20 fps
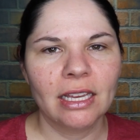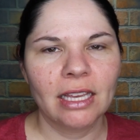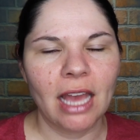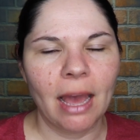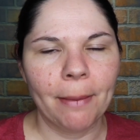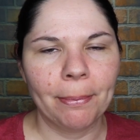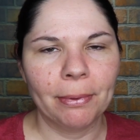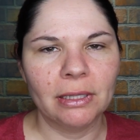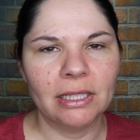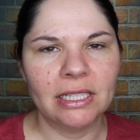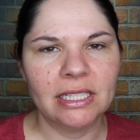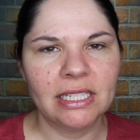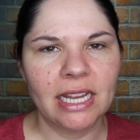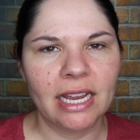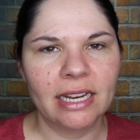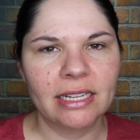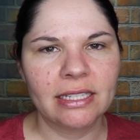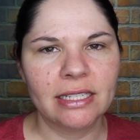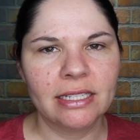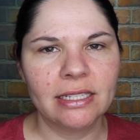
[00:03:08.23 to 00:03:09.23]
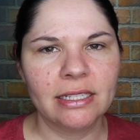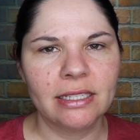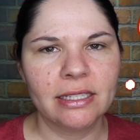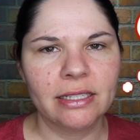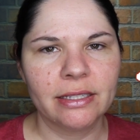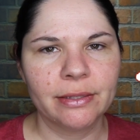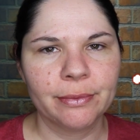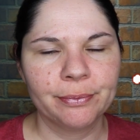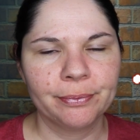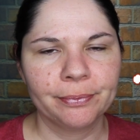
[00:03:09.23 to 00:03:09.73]
Capital of
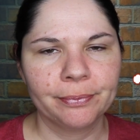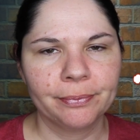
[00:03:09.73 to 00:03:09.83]
Texas.